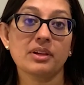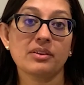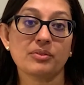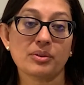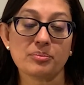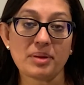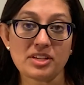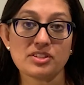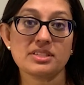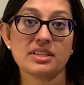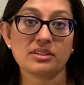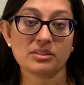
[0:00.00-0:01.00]
for
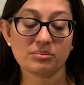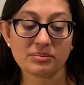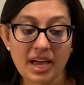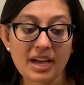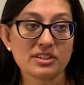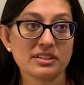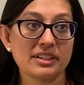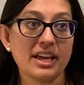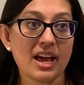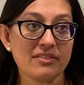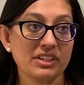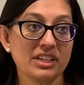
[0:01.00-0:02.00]
patients that are actually
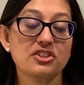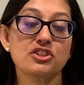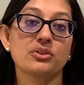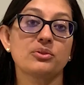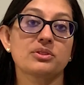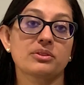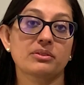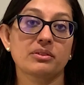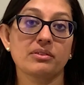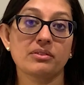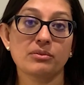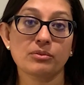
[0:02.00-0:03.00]
having issues, or
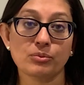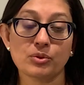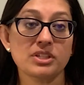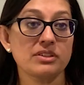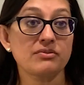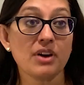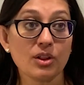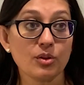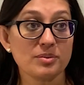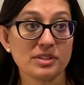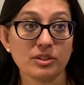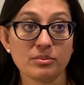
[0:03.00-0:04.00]
the routine
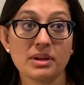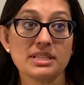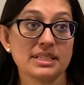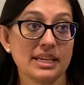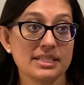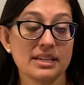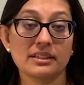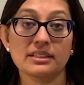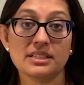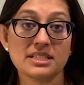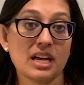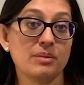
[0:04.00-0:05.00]
follow-ups that you must get done in
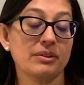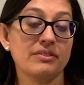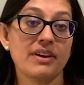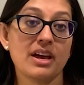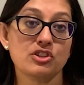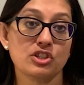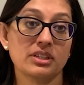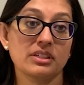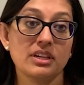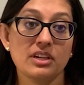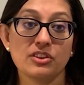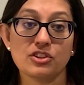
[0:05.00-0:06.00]
a timely fashion,
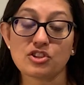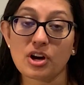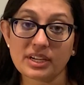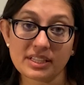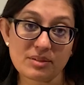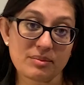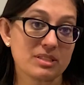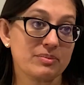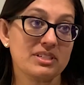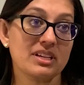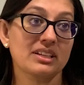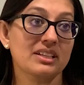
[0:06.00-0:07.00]
the charting that must
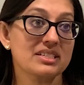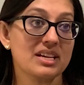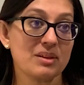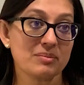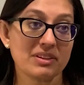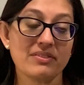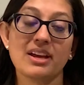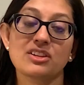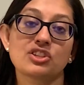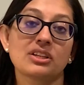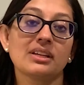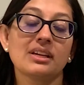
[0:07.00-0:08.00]
be done in a timely
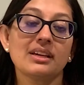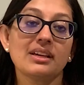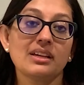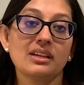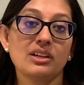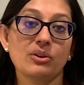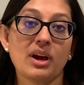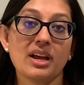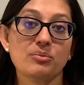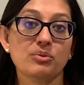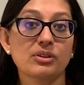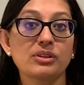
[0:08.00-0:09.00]
fashion, kind
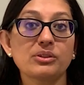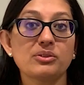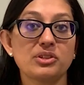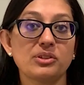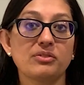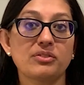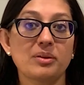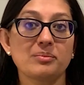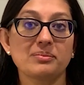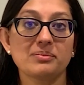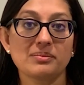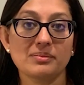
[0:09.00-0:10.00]
of preclude you
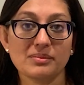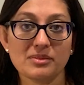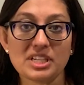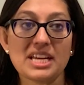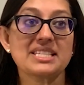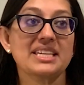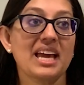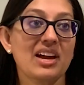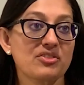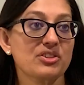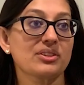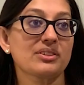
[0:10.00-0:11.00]
from chasing
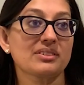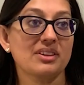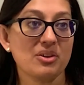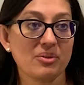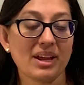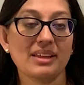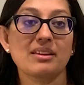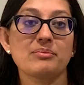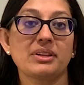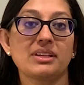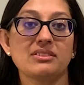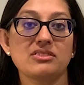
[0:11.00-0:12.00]
after, okay, let
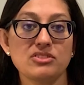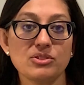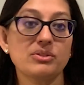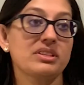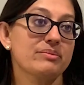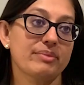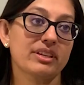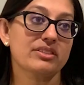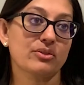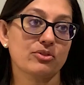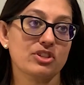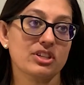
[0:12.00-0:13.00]
me do these big
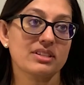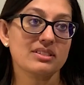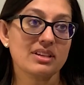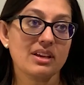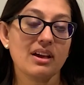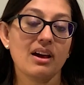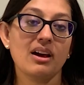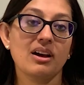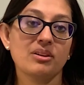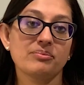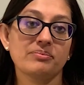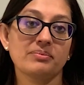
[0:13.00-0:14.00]
searches,
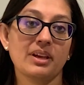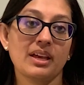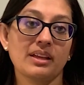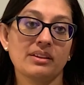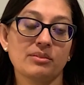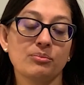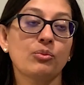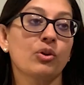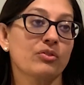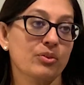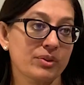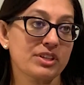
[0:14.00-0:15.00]
and more
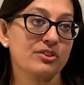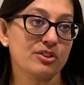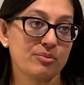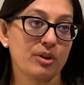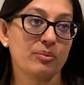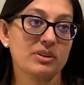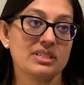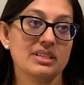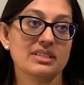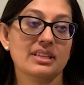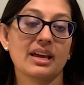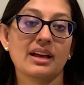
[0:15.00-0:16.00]
for research purposes,
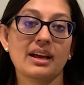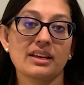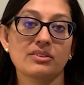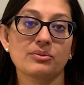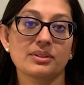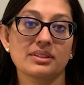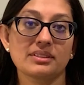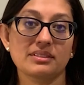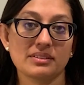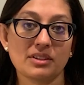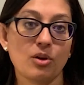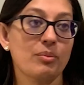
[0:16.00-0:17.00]
and that kind of would
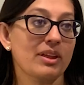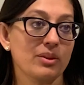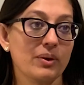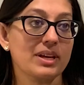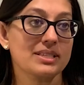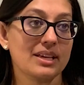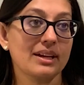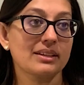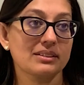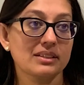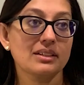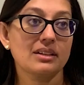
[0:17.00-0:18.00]
go by the wayside.
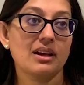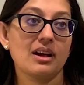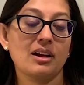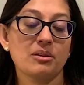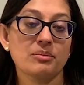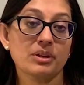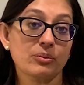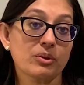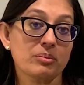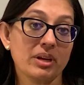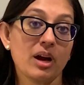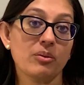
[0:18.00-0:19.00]
But it would
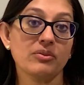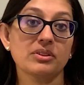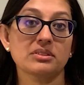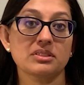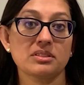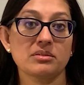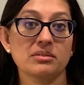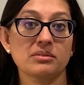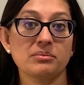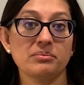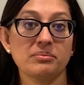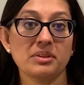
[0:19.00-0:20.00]
be helpful to
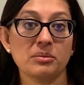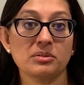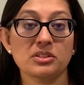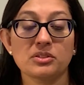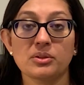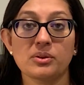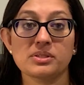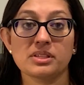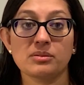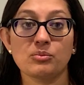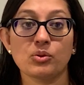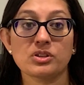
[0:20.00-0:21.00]
be able to do those in
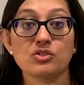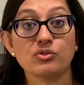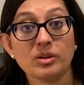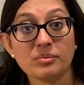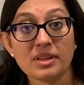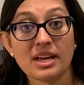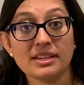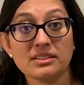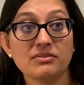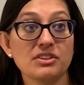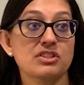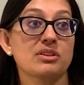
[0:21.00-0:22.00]
a more streamlined,
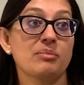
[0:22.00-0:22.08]
efficient